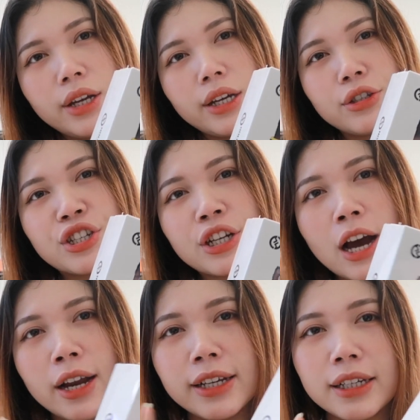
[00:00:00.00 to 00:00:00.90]
it's
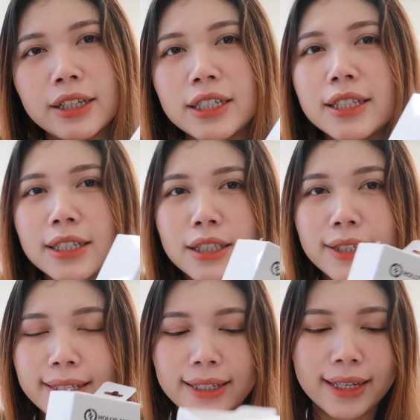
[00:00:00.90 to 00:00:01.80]
not easy to
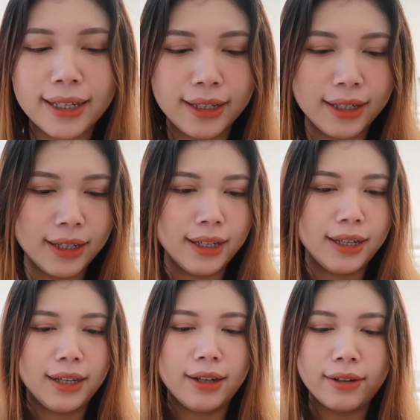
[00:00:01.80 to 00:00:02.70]
see.
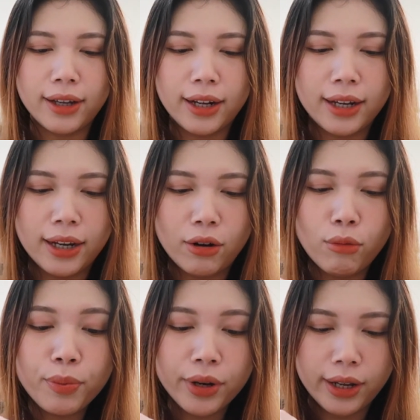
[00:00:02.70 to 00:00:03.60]
Okay, let's
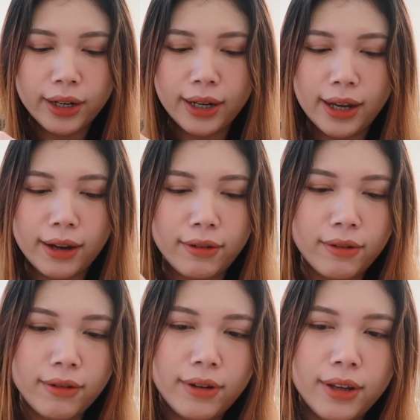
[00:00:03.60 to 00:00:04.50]
open it now.
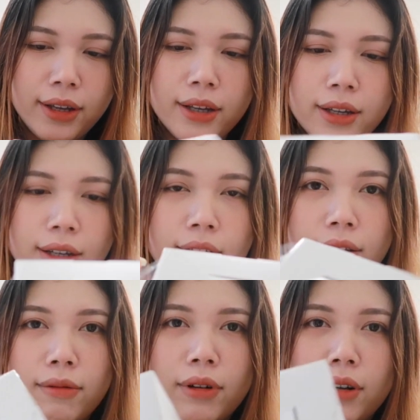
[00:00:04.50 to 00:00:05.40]

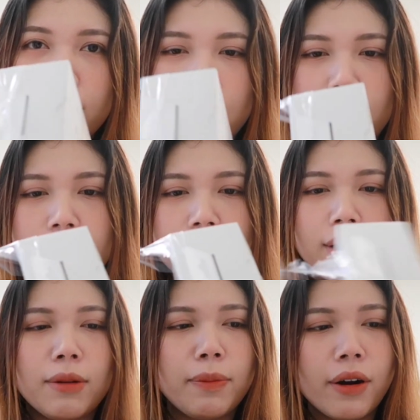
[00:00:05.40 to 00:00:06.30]
I'm gonna tear
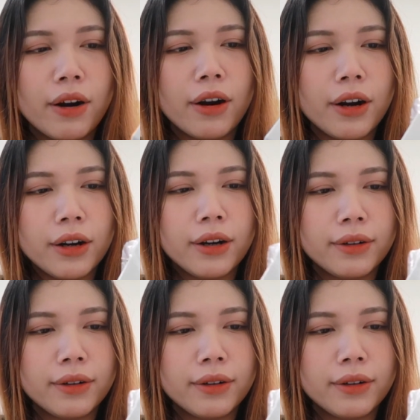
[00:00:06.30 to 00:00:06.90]
it apart.